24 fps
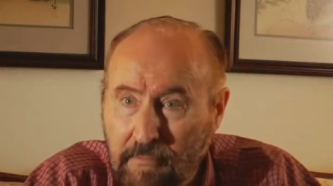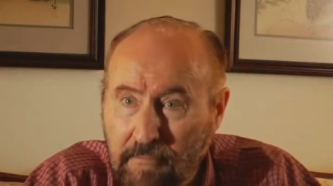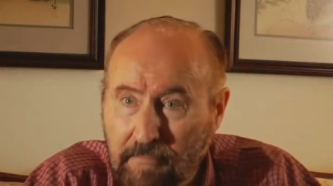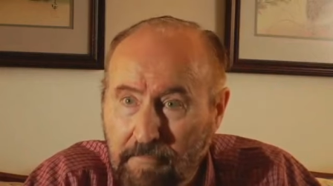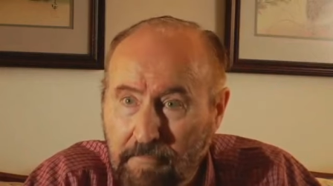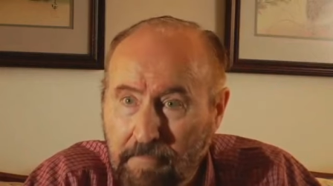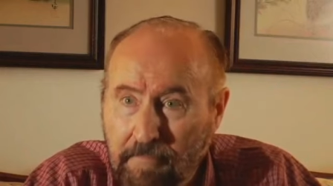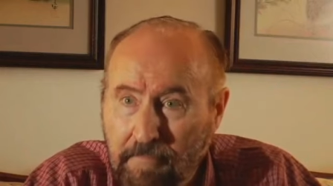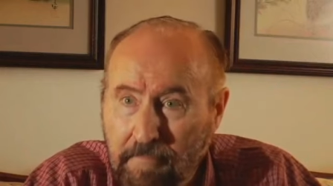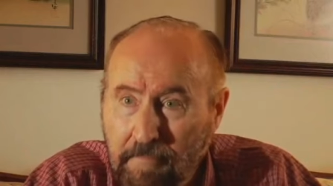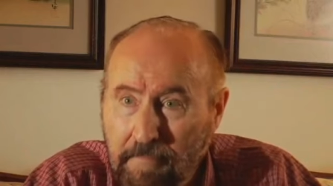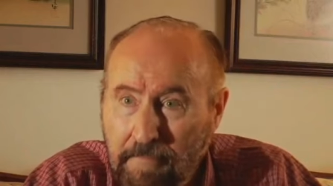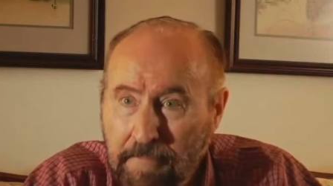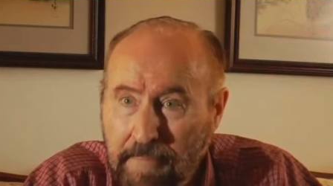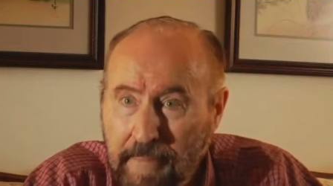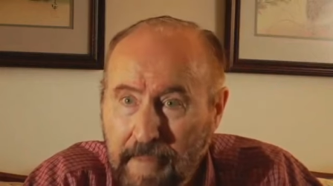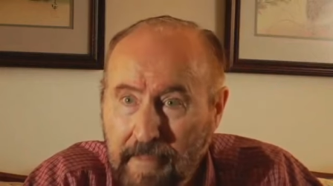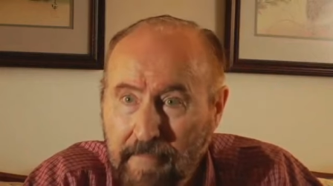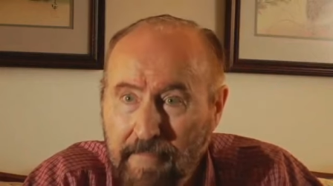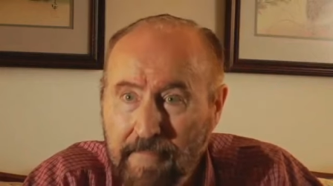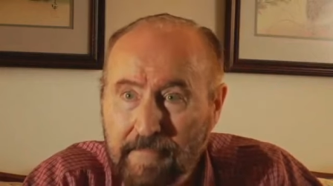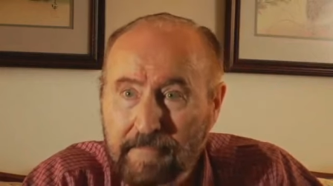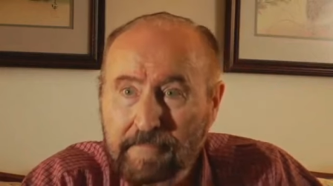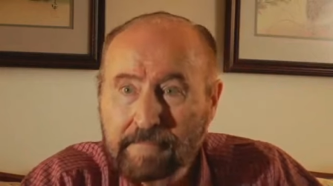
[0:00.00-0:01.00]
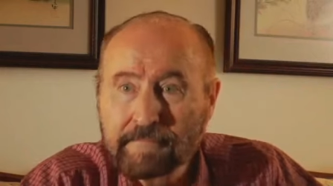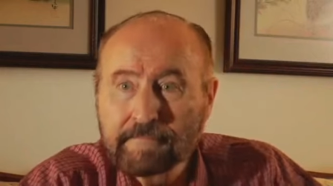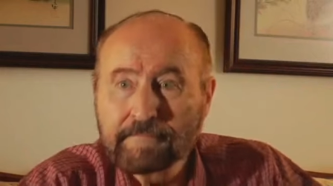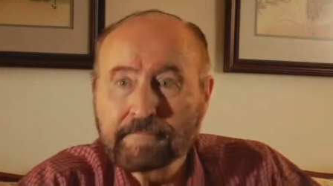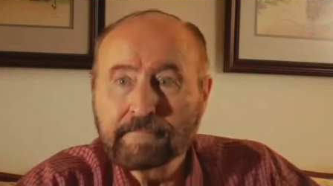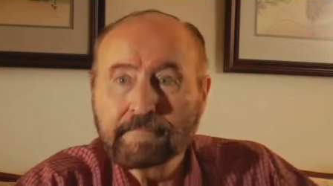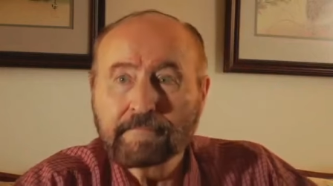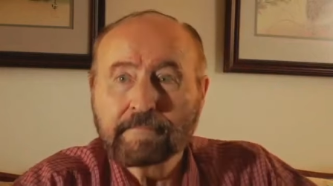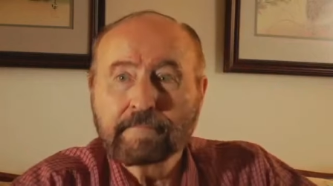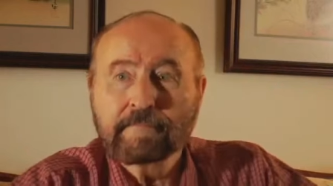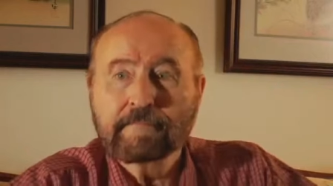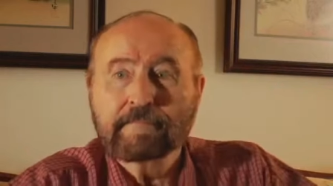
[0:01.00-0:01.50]
Well, you had mentioned yesterday that
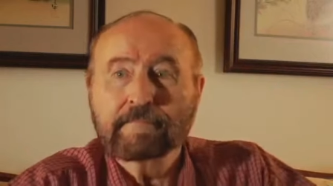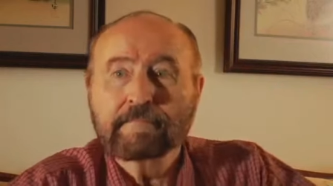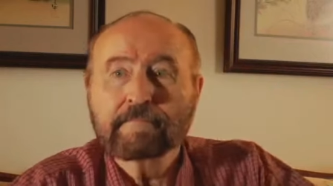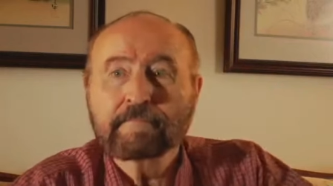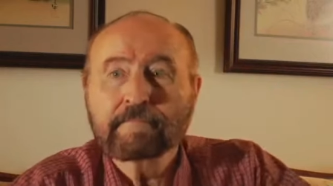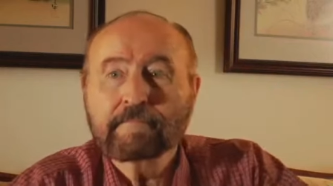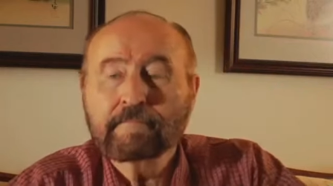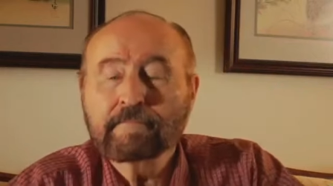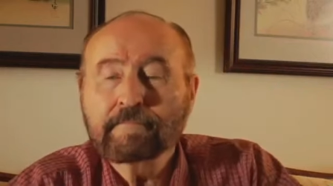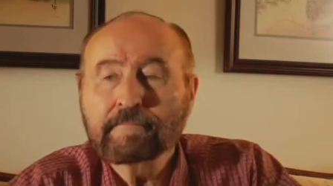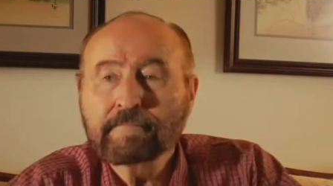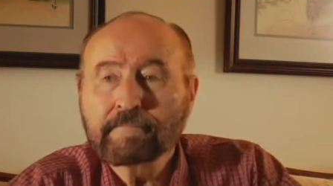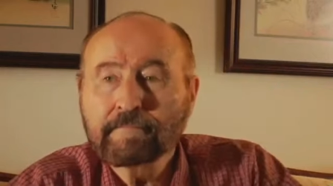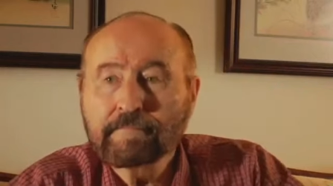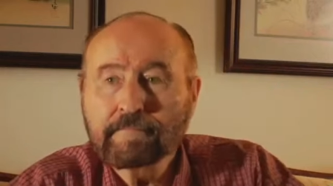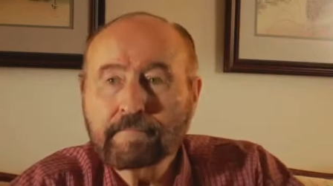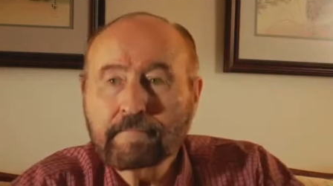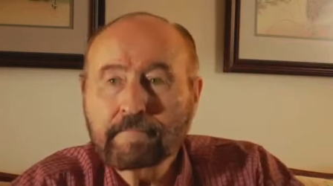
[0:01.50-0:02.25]
Sweet's circuit